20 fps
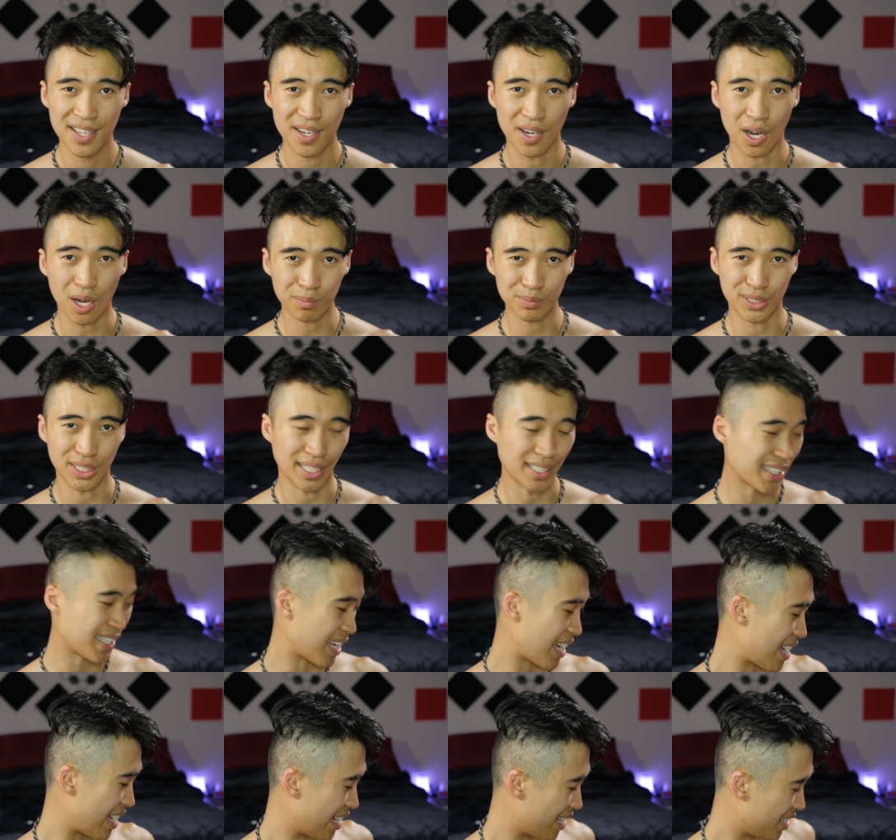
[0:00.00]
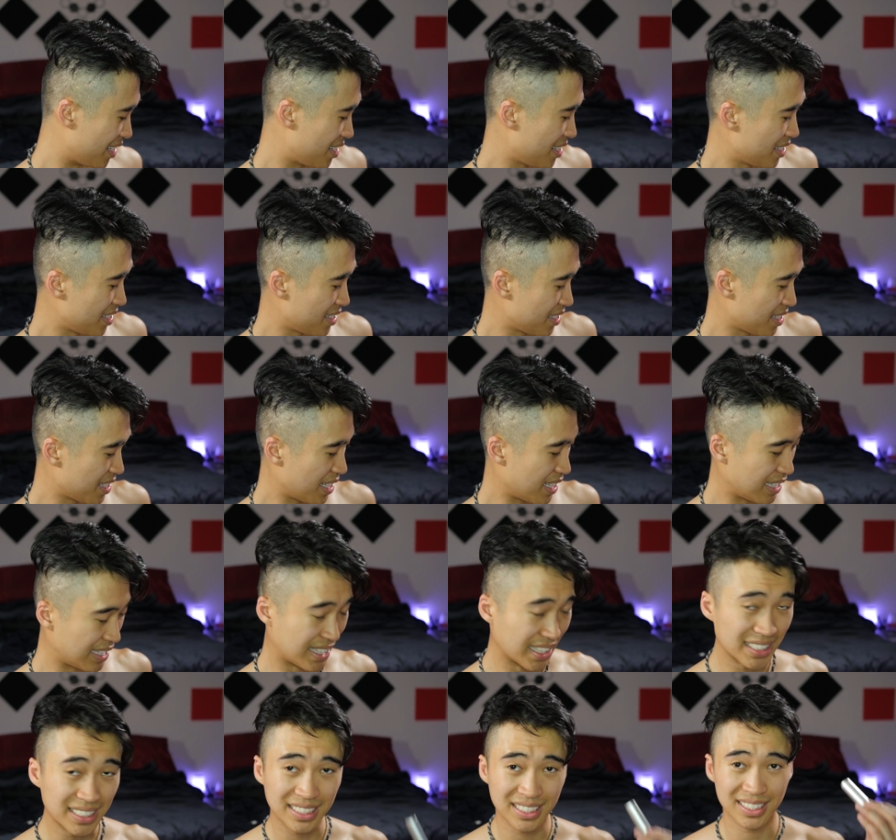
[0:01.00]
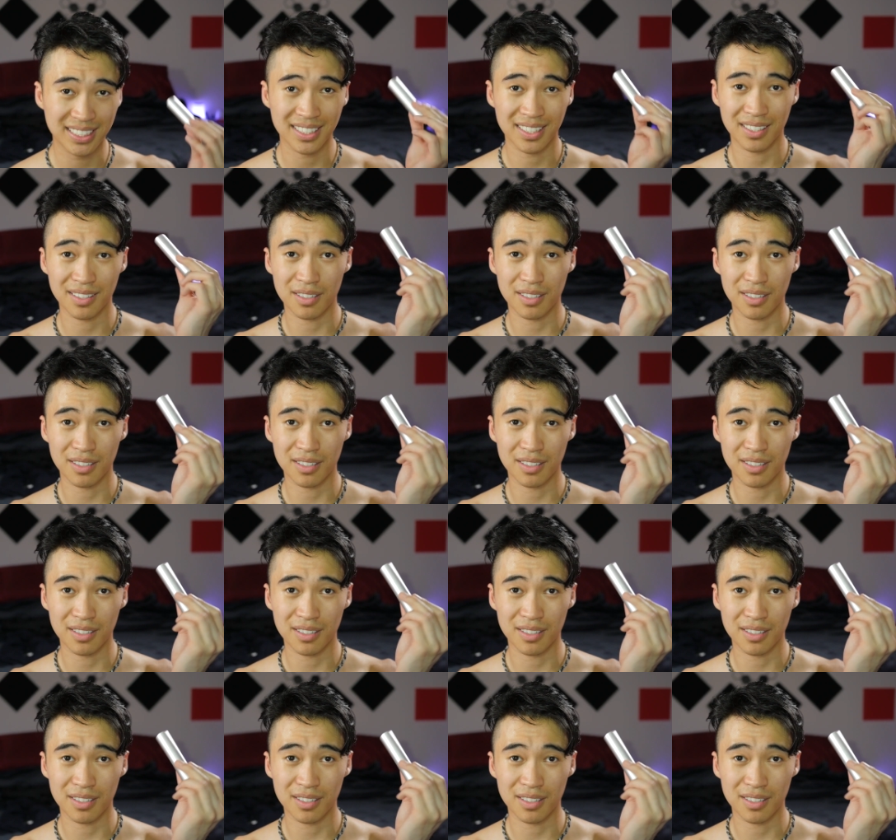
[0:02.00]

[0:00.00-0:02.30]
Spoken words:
object, and this,